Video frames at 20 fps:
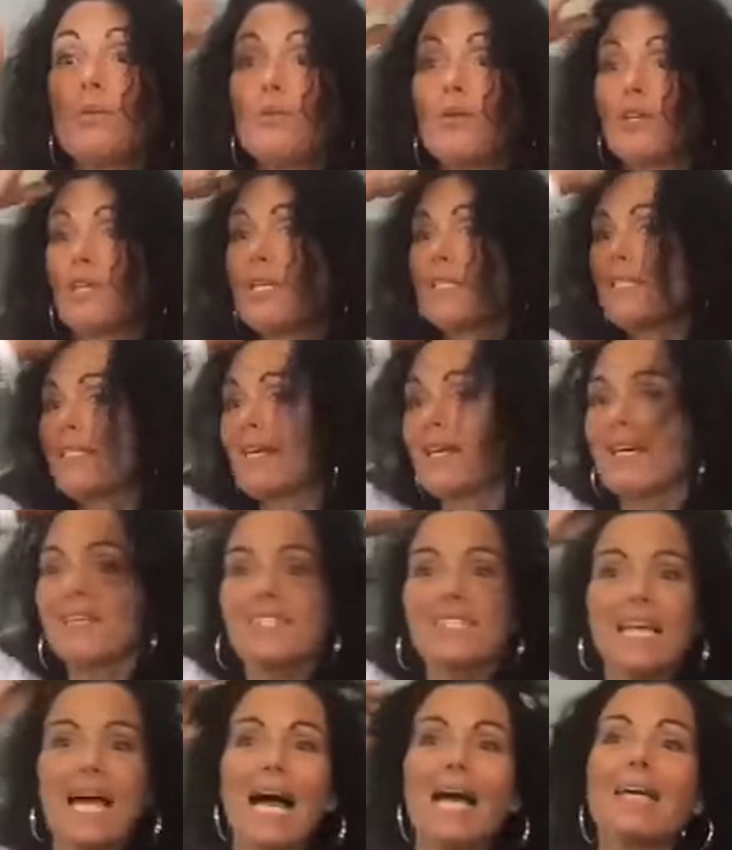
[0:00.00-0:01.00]
were a
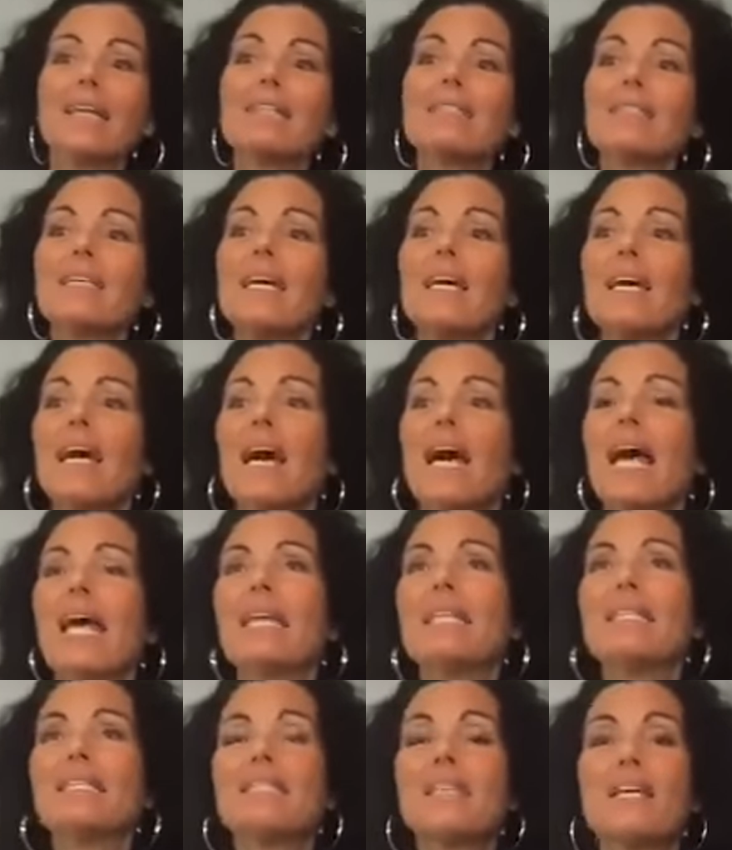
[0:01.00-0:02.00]
child and
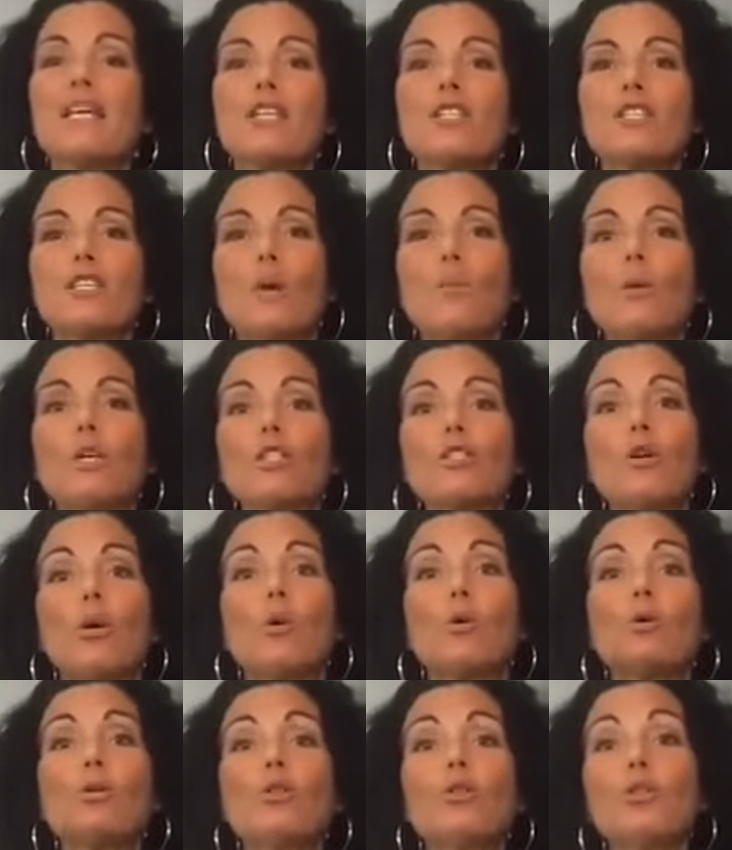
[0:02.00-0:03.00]
someone
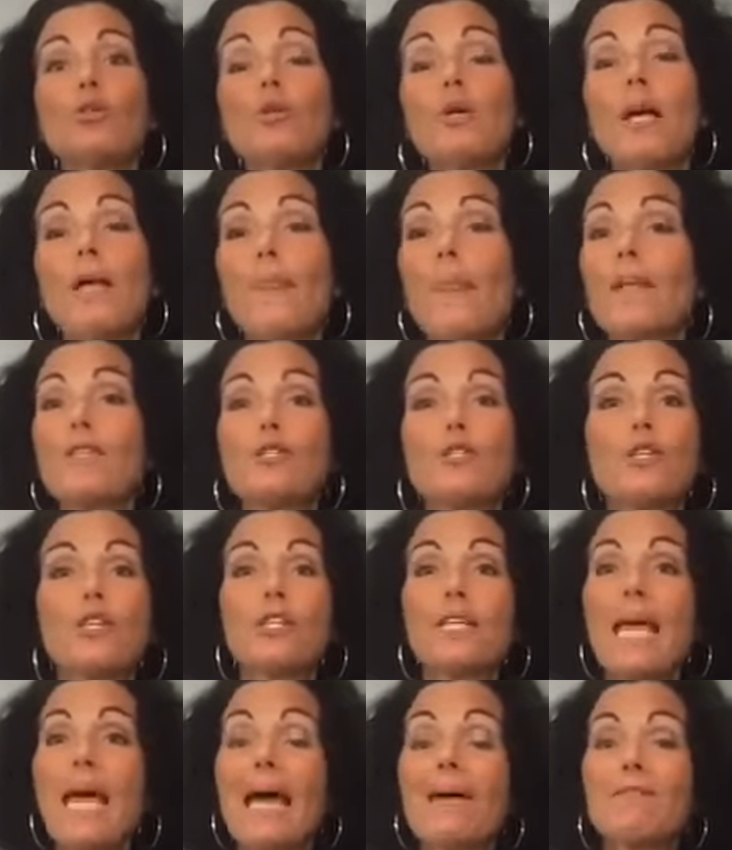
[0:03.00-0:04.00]
told you that you couldn't
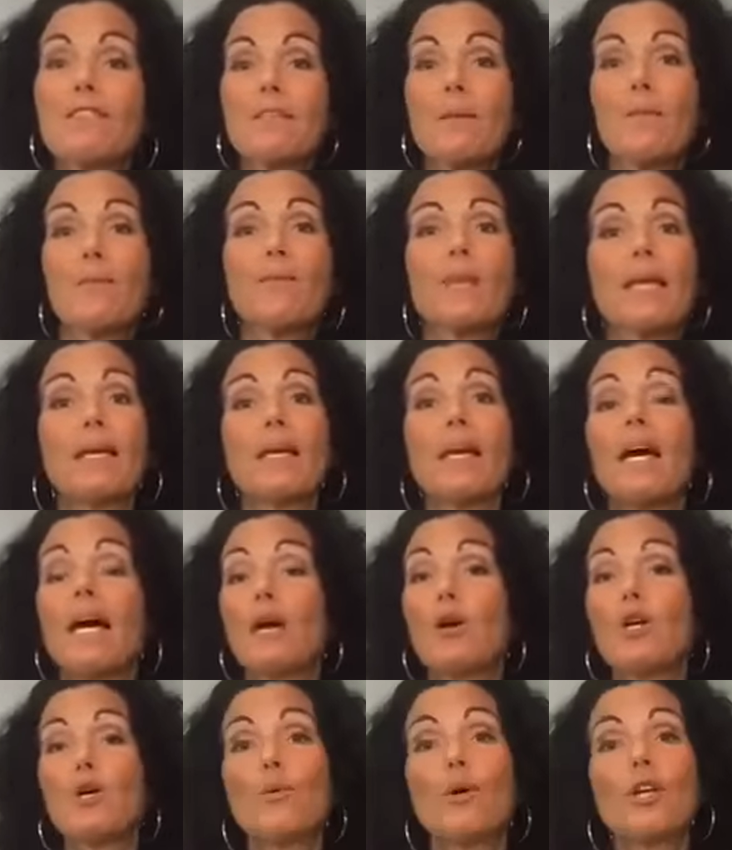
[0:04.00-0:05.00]
have something
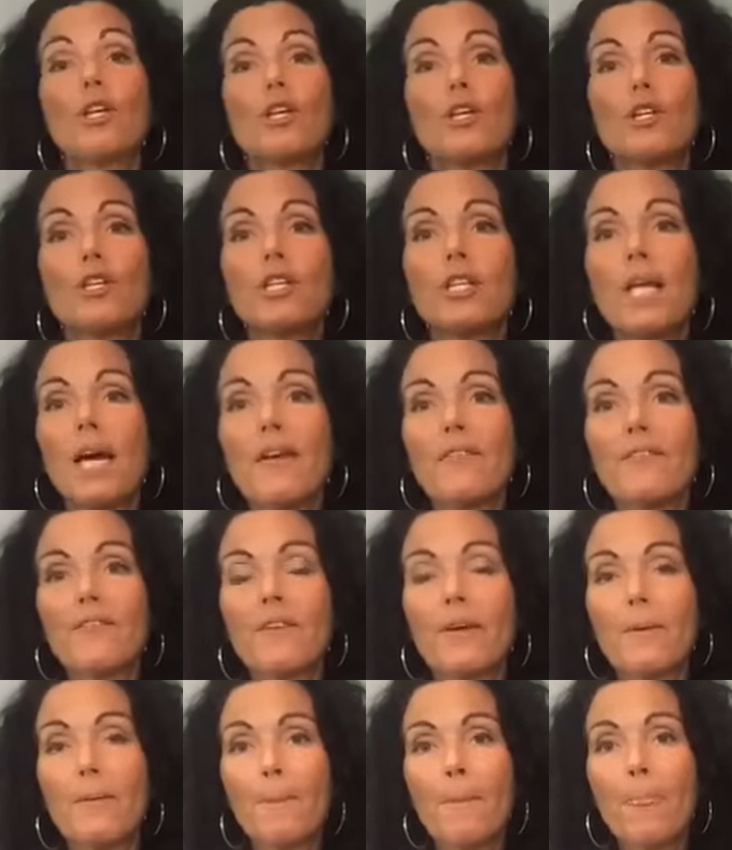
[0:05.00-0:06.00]
or you weren't good enough,
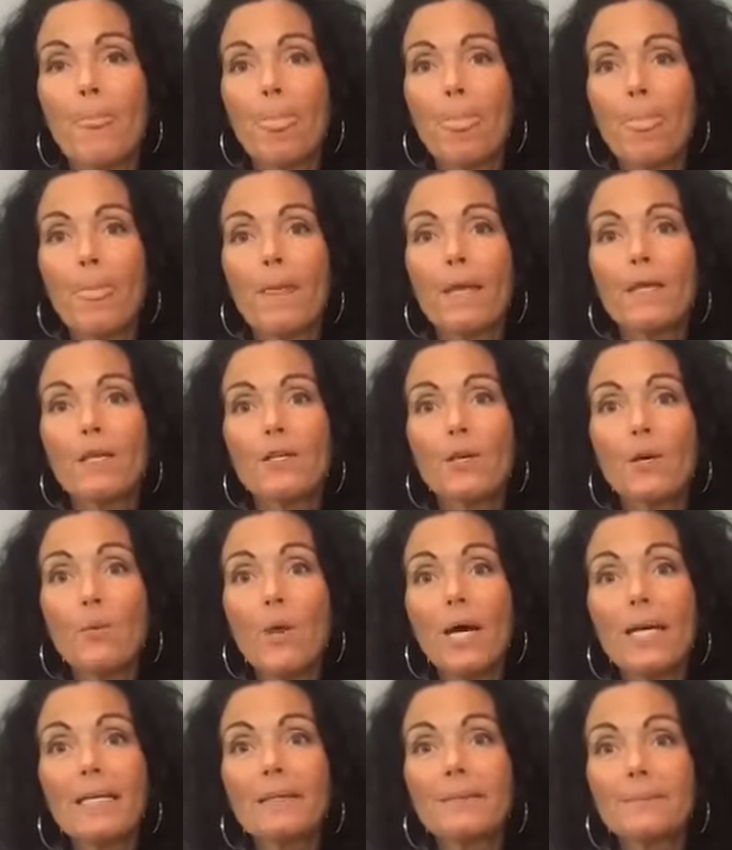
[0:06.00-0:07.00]
you know
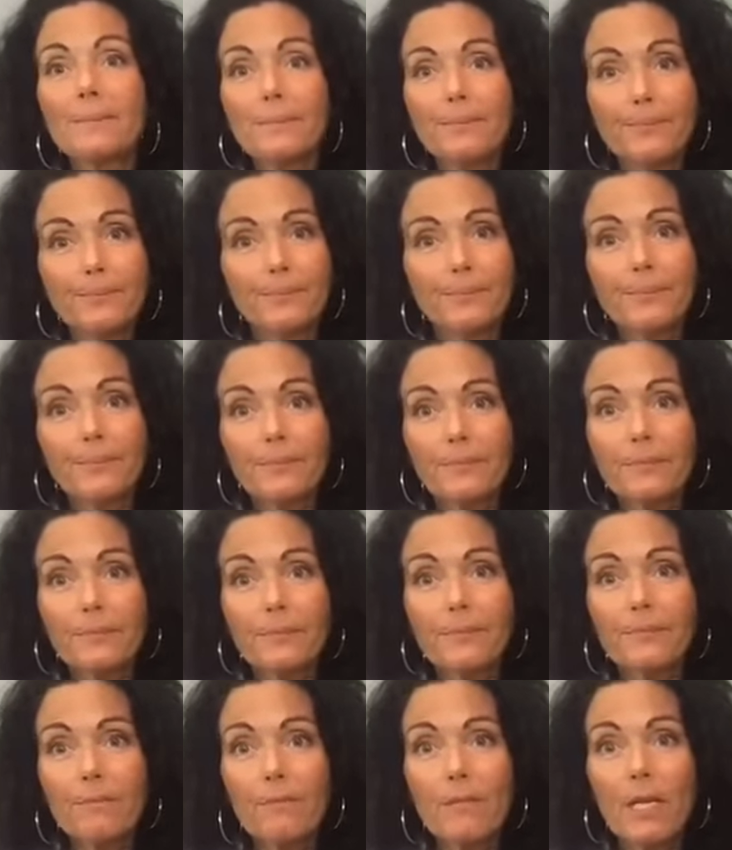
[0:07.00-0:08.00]
what?
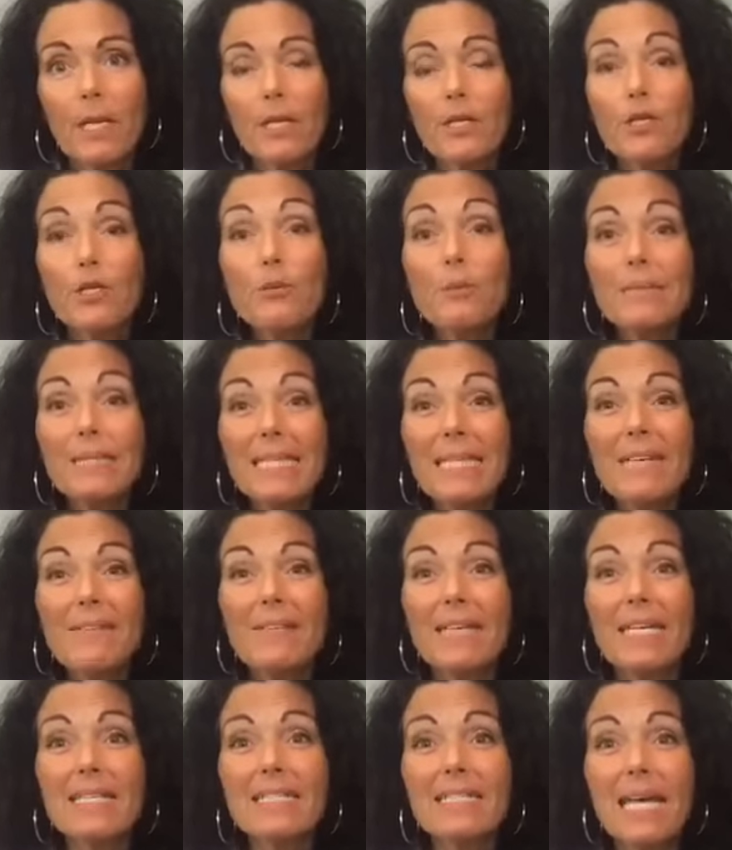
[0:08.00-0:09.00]
You believed
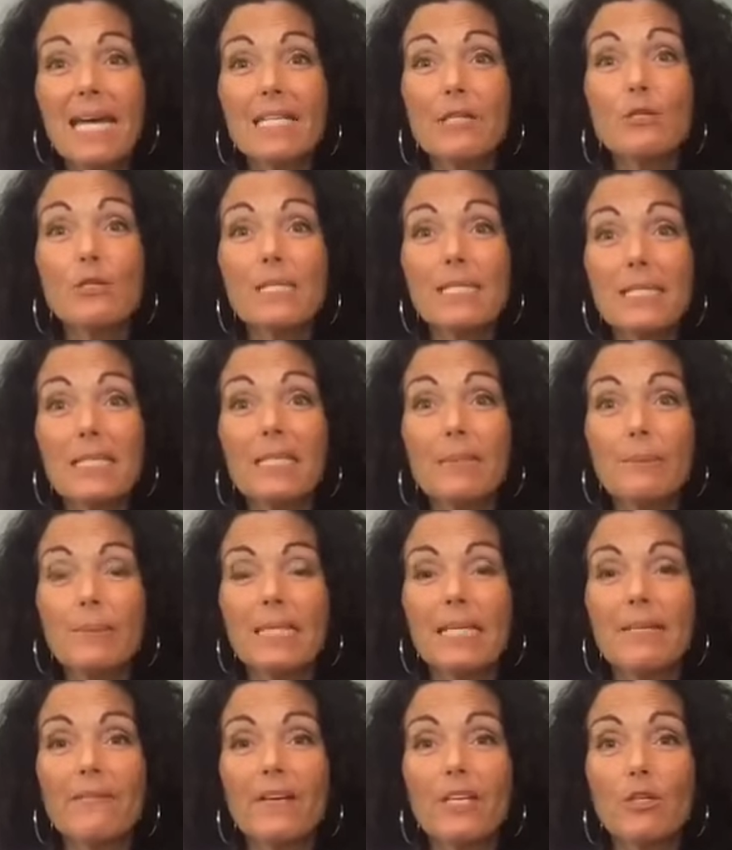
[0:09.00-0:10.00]
it, and you still
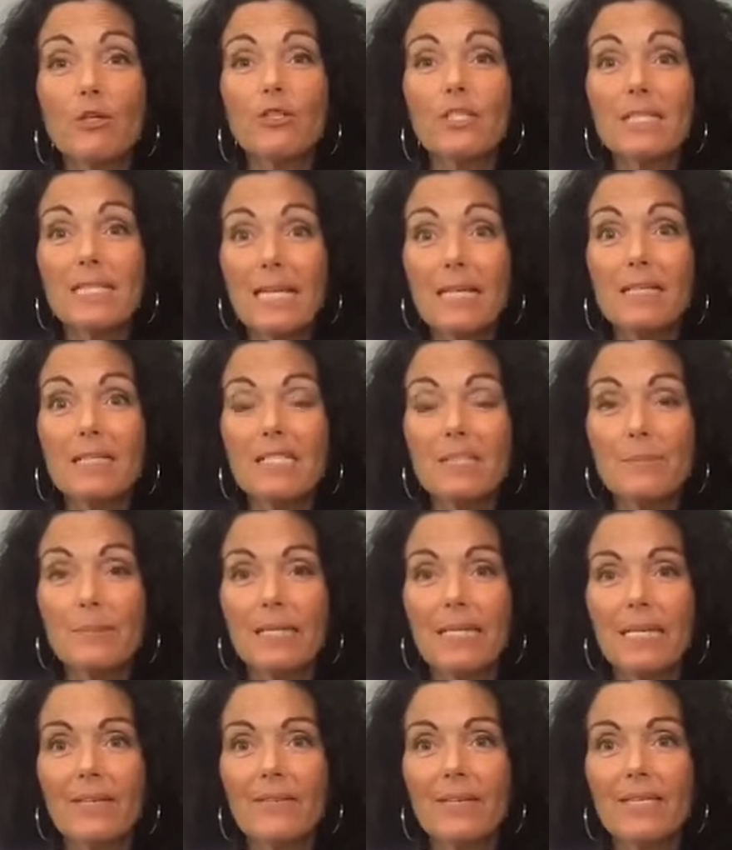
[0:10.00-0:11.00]
believe it. Yourselves
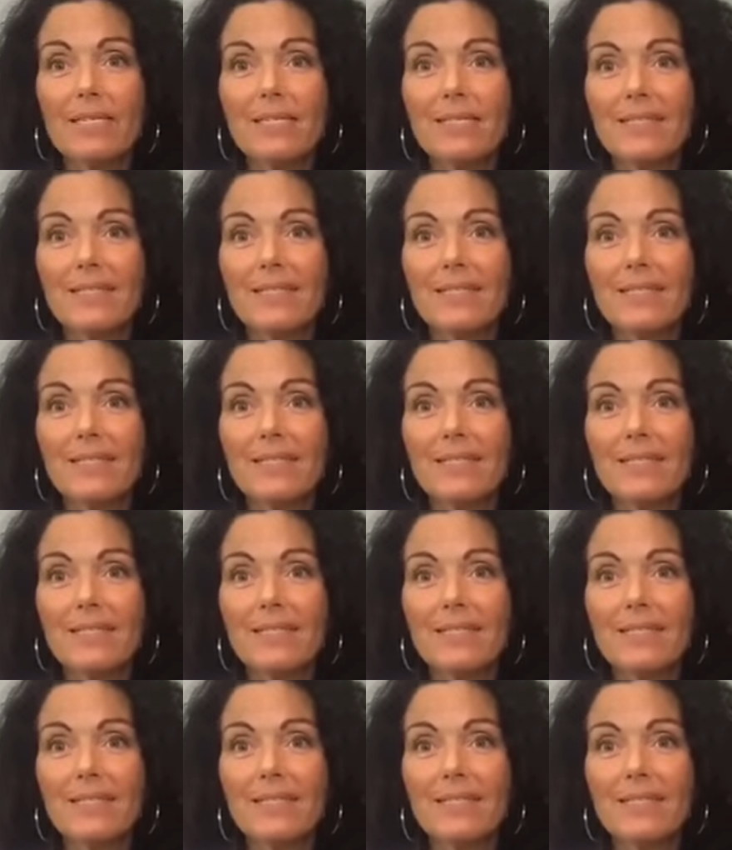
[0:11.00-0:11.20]
believe it.